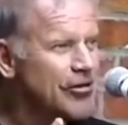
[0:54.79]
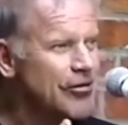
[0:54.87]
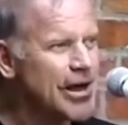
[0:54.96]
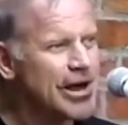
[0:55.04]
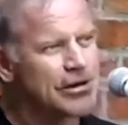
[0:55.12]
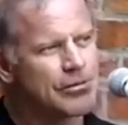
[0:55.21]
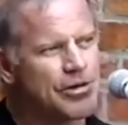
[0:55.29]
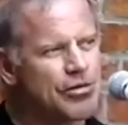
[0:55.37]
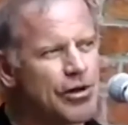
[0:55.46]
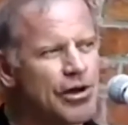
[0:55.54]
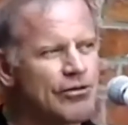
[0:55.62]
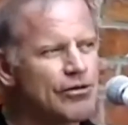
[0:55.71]
So that could
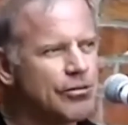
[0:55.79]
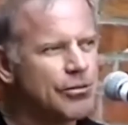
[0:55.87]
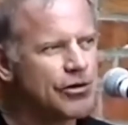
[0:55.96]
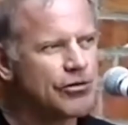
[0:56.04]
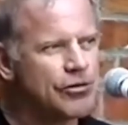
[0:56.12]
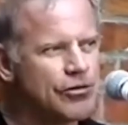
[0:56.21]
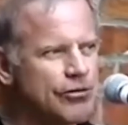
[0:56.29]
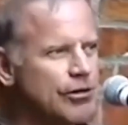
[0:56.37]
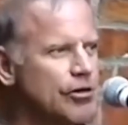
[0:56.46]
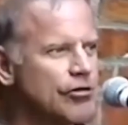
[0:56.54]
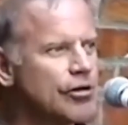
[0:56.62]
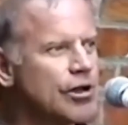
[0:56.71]
be thought of as a misuse
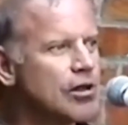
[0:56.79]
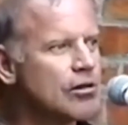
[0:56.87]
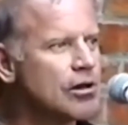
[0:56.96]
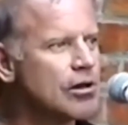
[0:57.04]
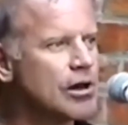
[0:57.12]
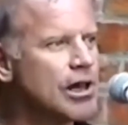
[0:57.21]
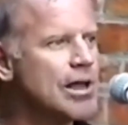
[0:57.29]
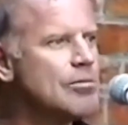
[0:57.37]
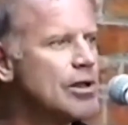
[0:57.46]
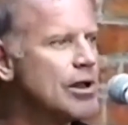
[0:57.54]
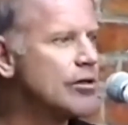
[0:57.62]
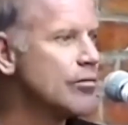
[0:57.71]
of it, just to
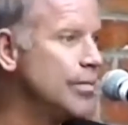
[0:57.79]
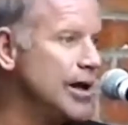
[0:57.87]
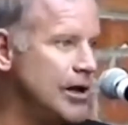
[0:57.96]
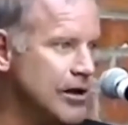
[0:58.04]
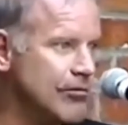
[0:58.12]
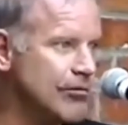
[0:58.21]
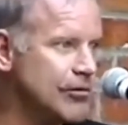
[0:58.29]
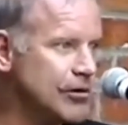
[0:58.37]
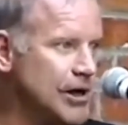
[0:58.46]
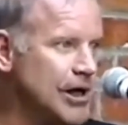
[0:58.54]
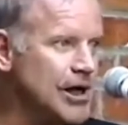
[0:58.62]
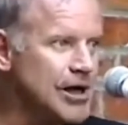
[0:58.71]
claim that it's meaningful.